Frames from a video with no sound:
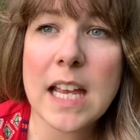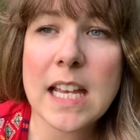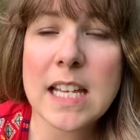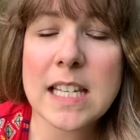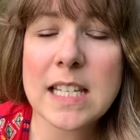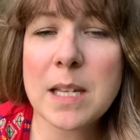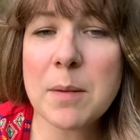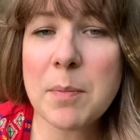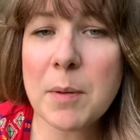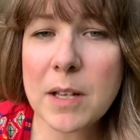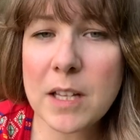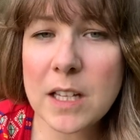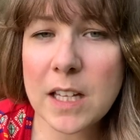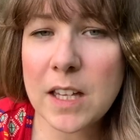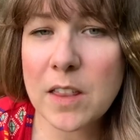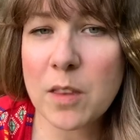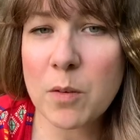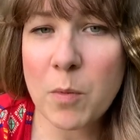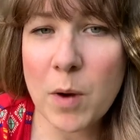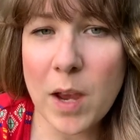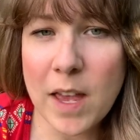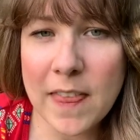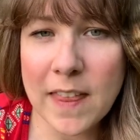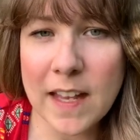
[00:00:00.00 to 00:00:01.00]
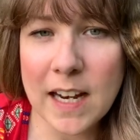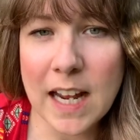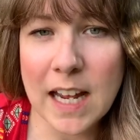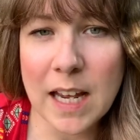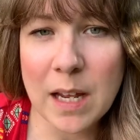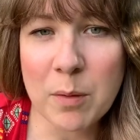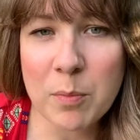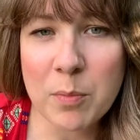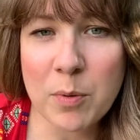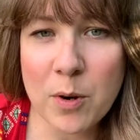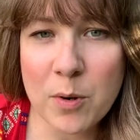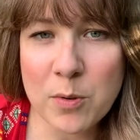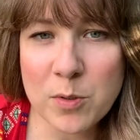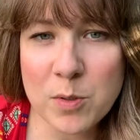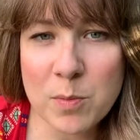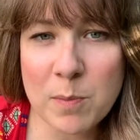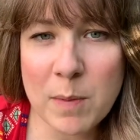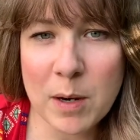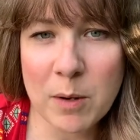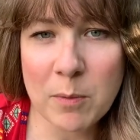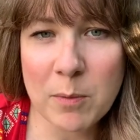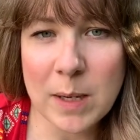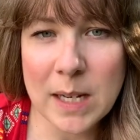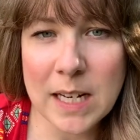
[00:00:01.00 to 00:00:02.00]
Typically, the way that I approach
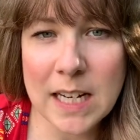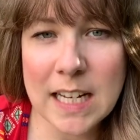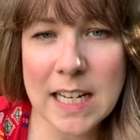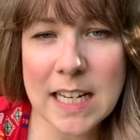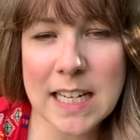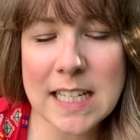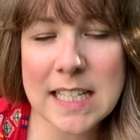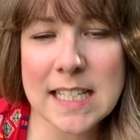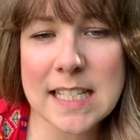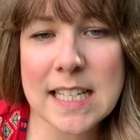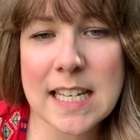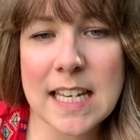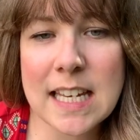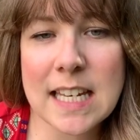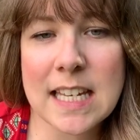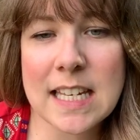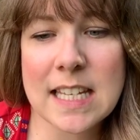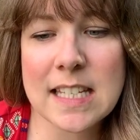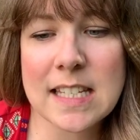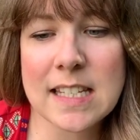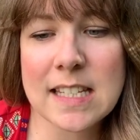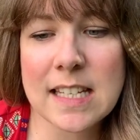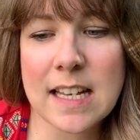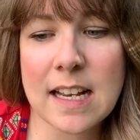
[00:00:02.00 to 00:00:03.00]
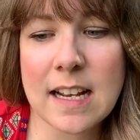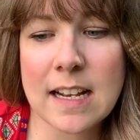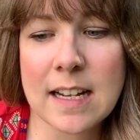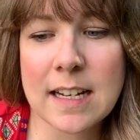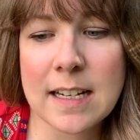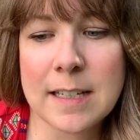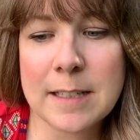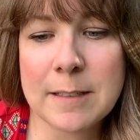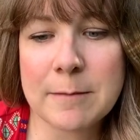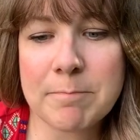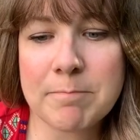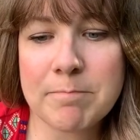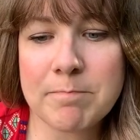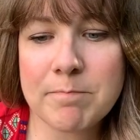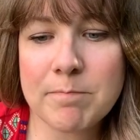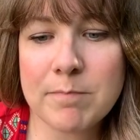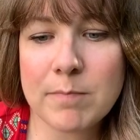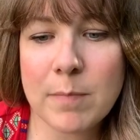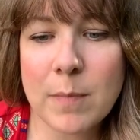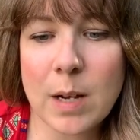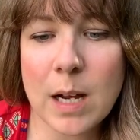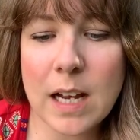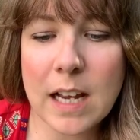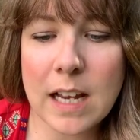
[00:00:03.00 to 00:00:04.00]
my readings is,
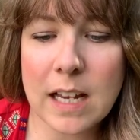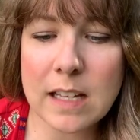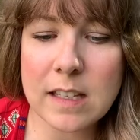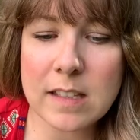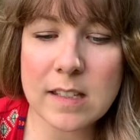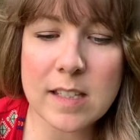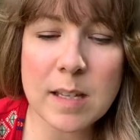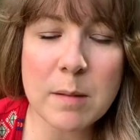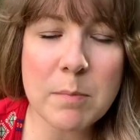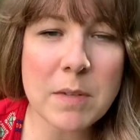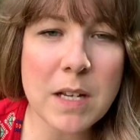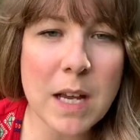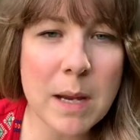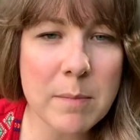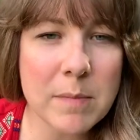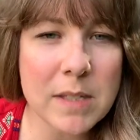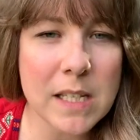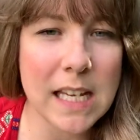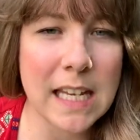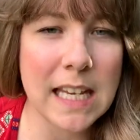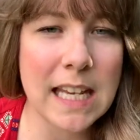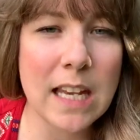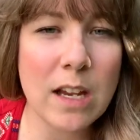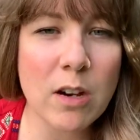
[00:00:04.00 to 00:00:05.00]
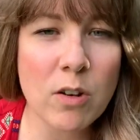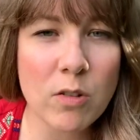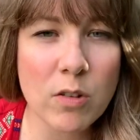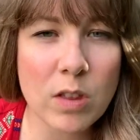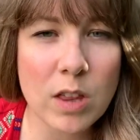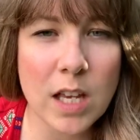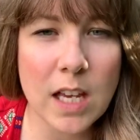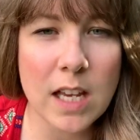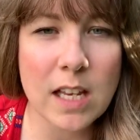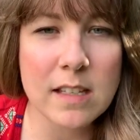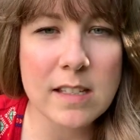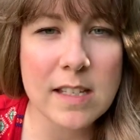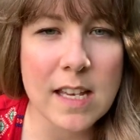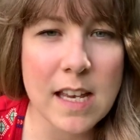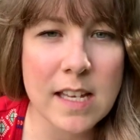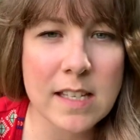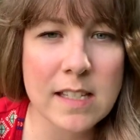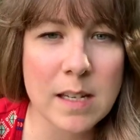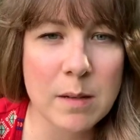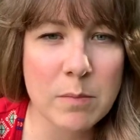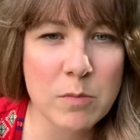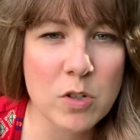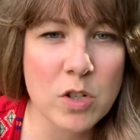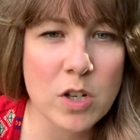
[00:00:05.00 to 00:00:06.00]
sometimes I hear things
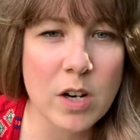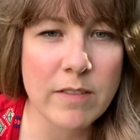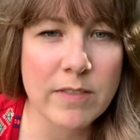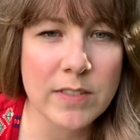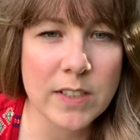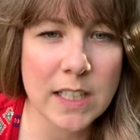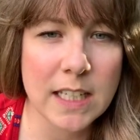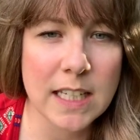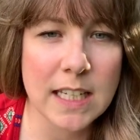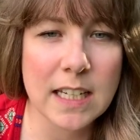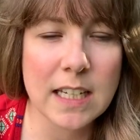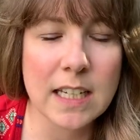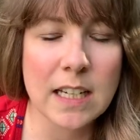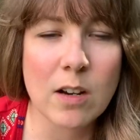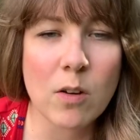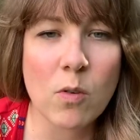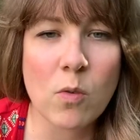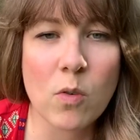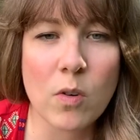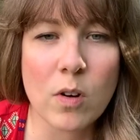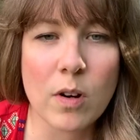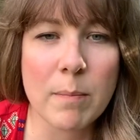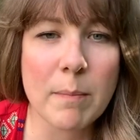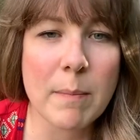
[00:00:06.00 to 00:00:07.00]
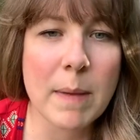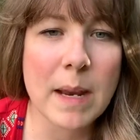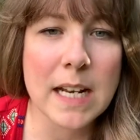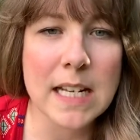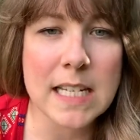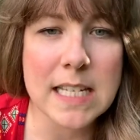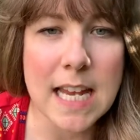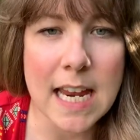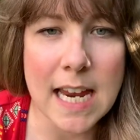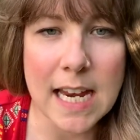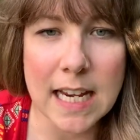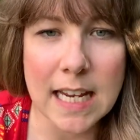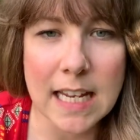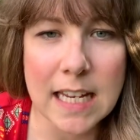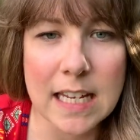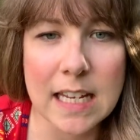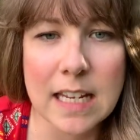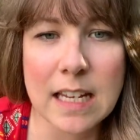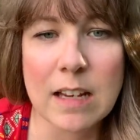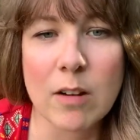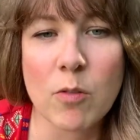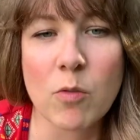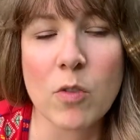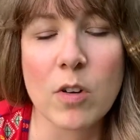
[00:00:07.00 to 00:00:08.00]
as I'm shuffling or
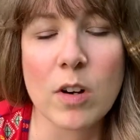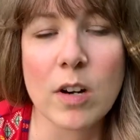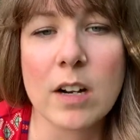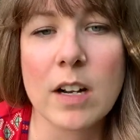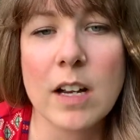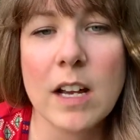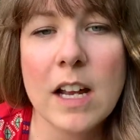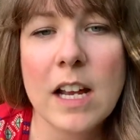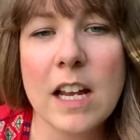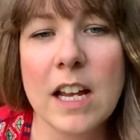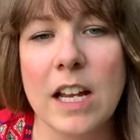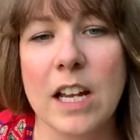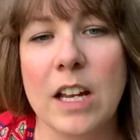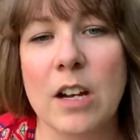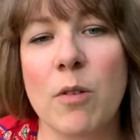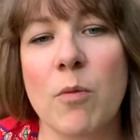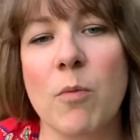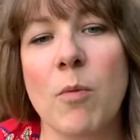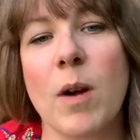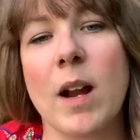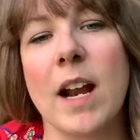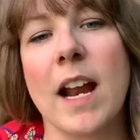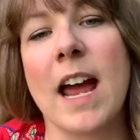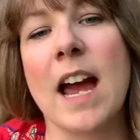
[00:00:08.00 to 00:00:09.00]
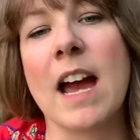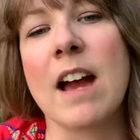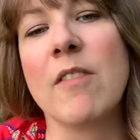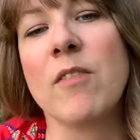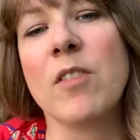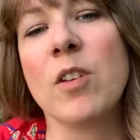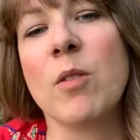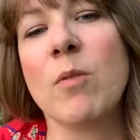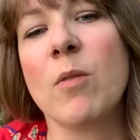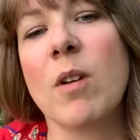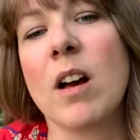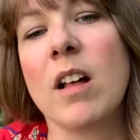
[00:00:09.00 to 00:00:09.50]
meditating or, what have you.